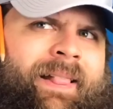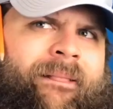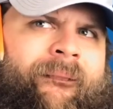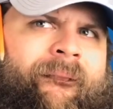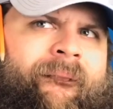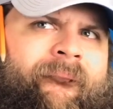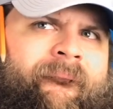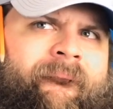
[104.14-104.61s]
be a
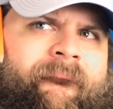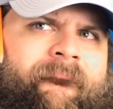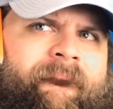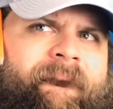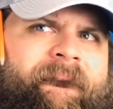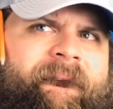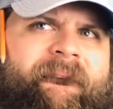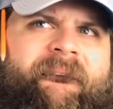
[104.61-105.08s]
bit
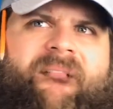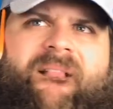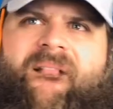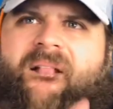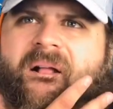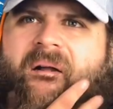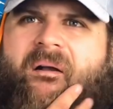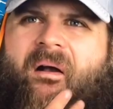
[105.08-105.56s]
conservative.
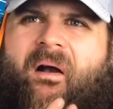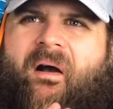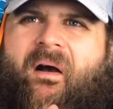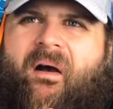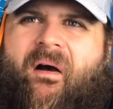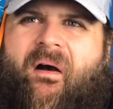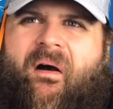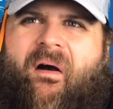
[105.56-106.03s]
What
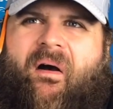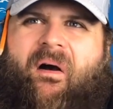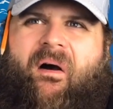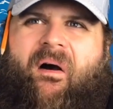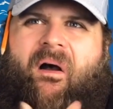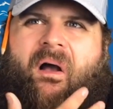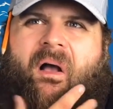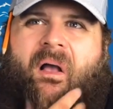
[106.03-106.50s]
can you
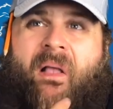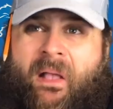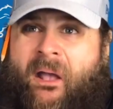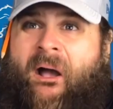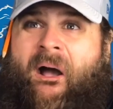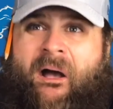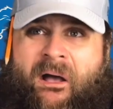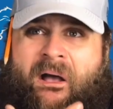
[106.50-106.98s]
say to
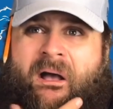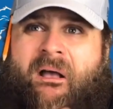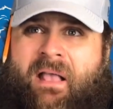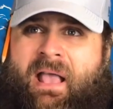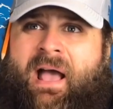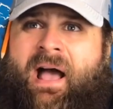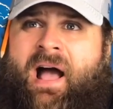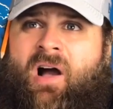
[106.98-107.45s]
that?
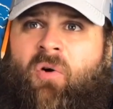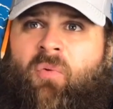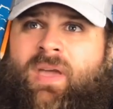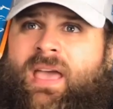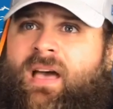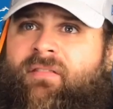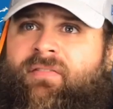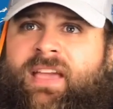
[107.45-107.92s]
Yeah, we
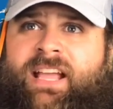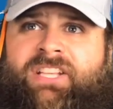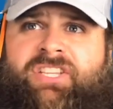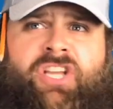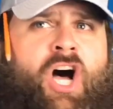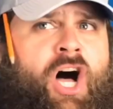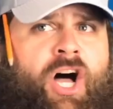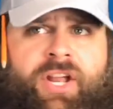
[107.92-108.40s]
have a
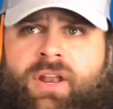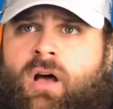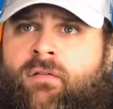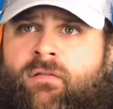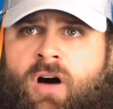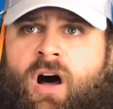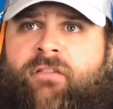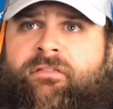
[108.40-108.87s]
ton
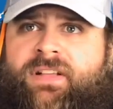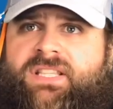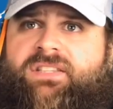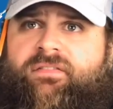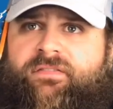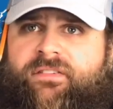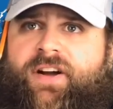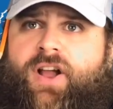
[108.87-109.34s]
of
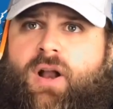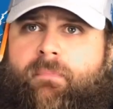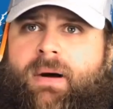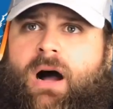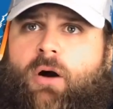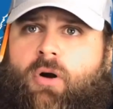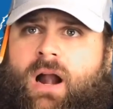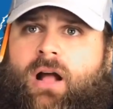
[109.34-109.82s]
offensive
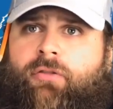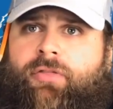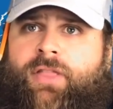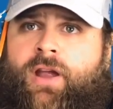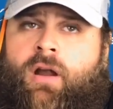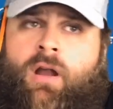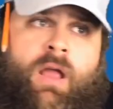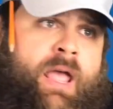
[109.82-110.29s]
firepower out
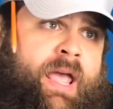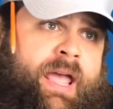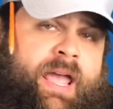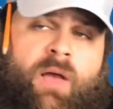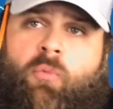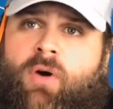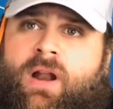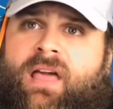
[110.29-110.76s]
there,
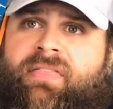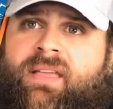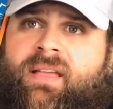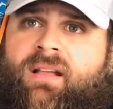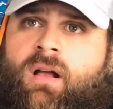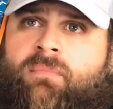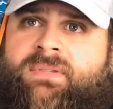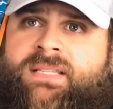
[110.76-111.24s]
and what I think
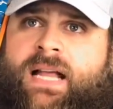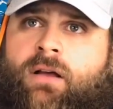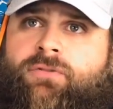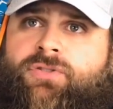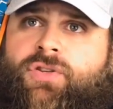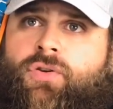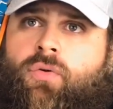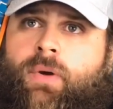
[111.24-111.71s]
it comes
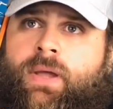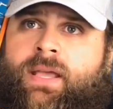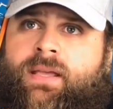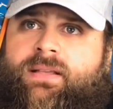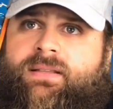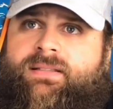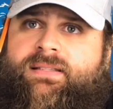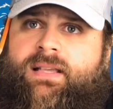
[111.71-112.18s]
down to
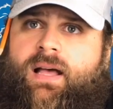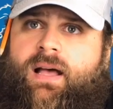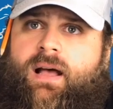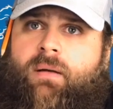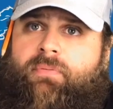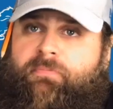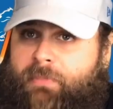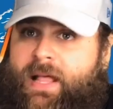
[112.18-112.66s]
is
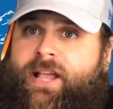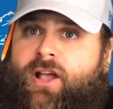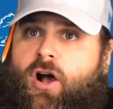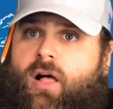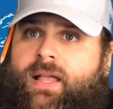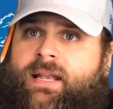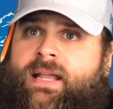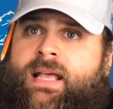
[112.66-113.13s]
play
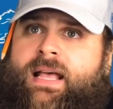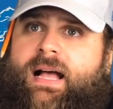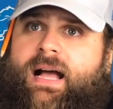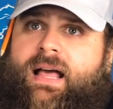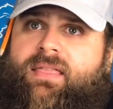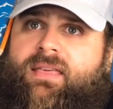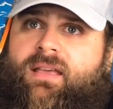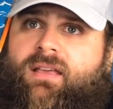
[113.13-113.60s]
calling.
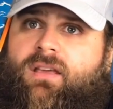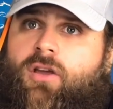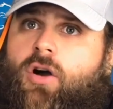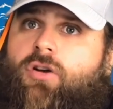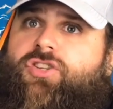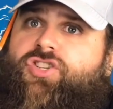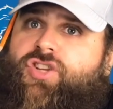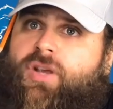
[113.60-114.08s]
I think
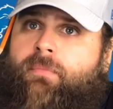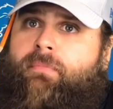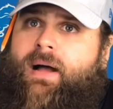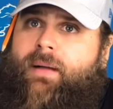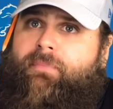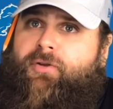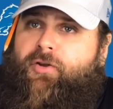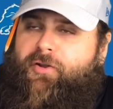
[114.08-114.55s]
Coach Jim
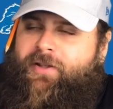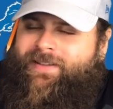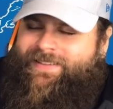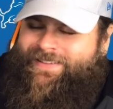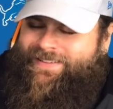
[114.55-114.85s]
Bob Cooter...